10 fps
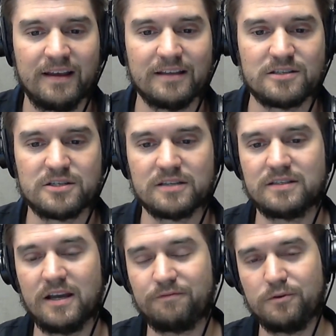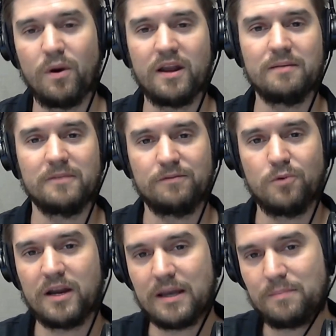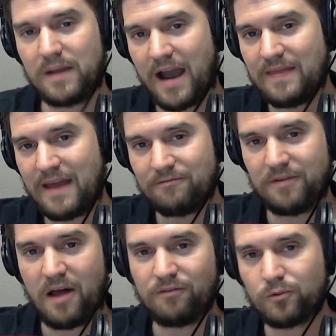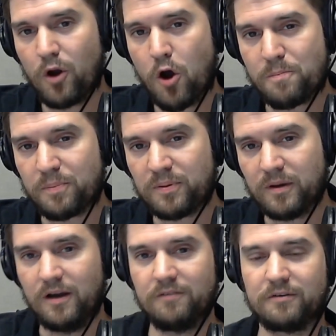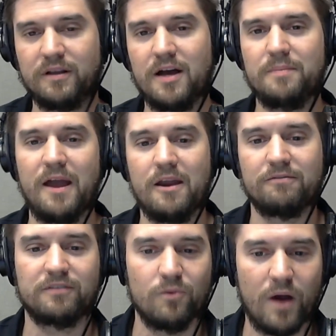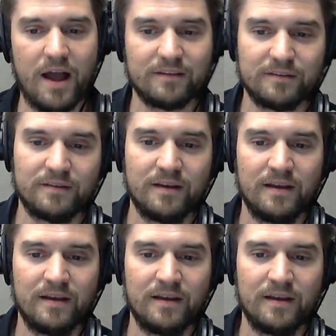It's just if you want to get behind that velvet rope of club NFC West,